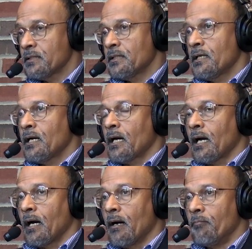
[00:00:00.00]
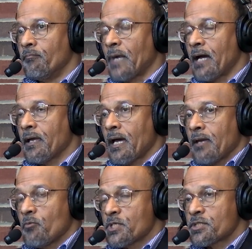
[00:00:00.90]

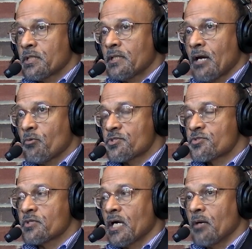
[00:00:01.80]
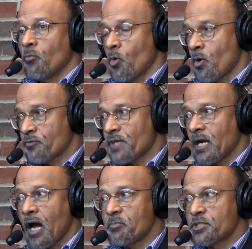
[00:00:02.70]
I wish there was more of that
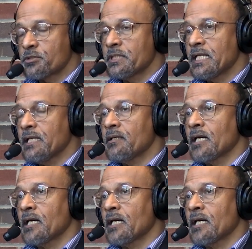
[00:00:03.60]
opportunity.